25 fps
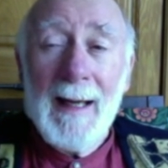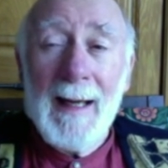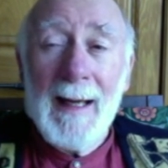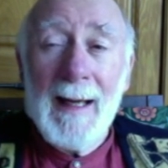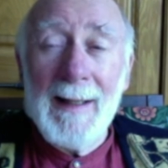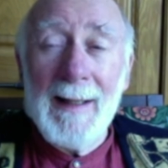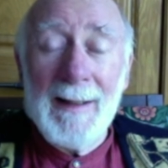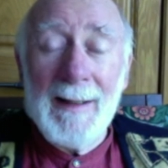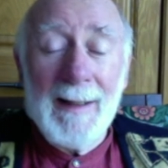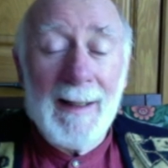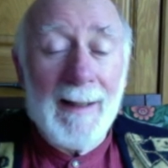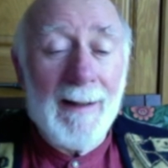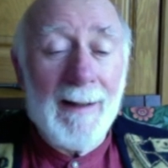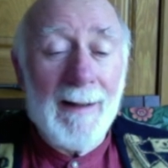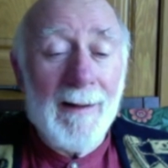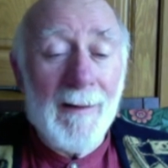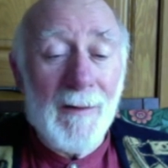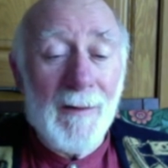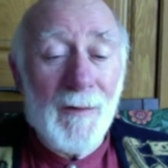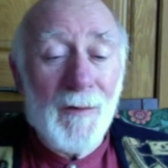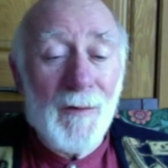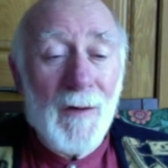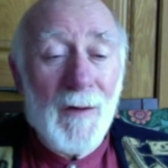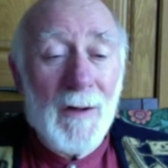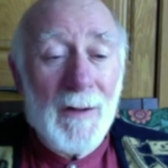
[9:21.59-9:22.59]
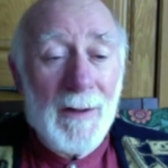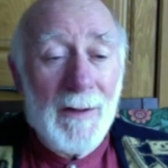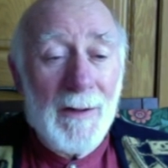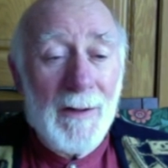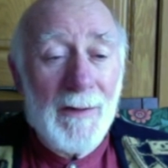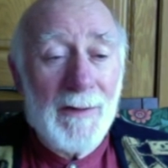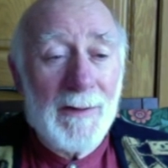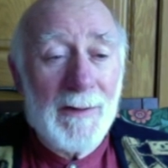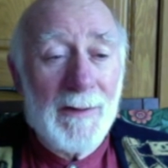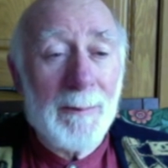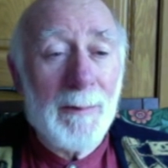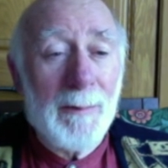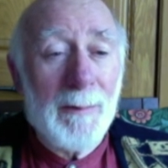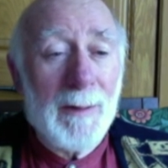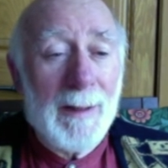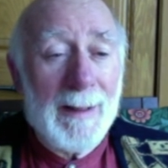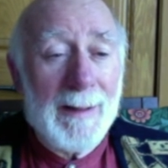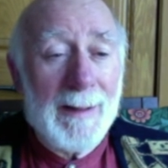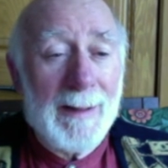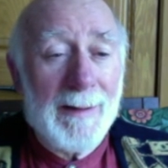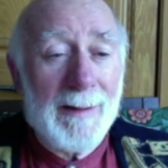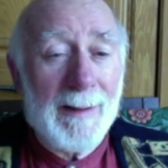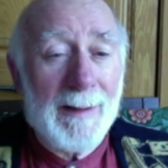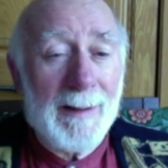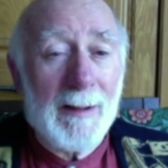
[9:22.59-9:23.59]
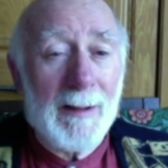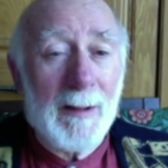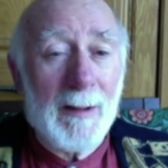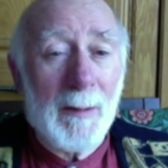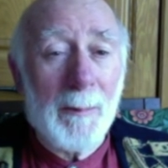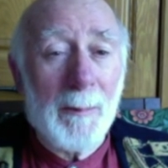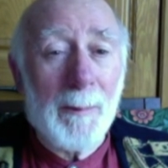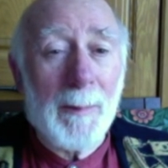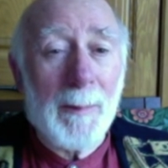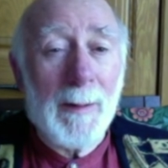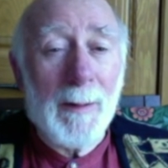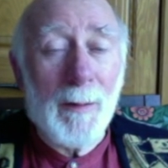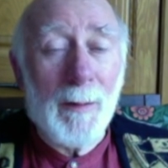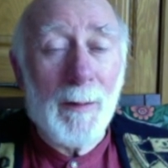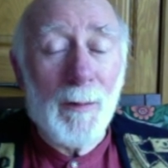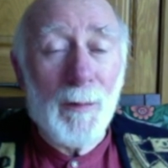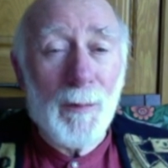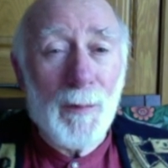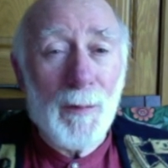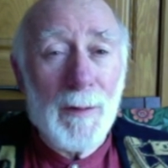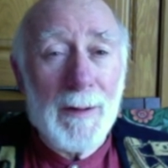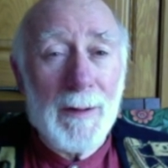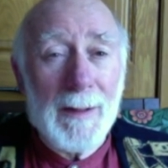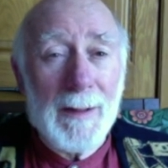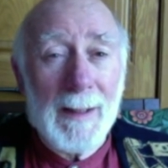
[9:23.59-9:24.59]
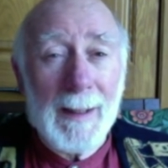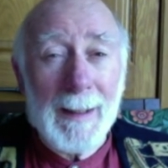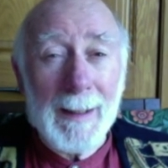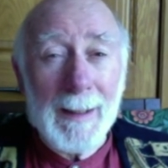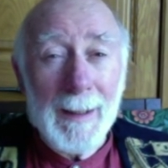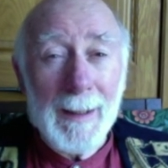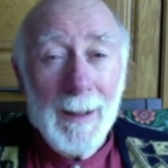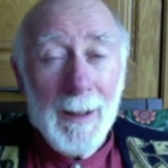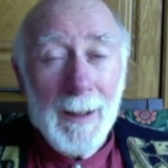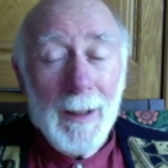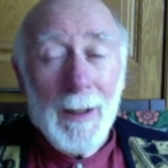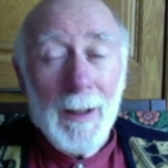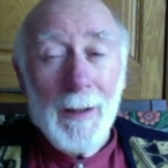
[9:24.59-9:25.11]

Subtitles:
and that is very stimulating, to be reading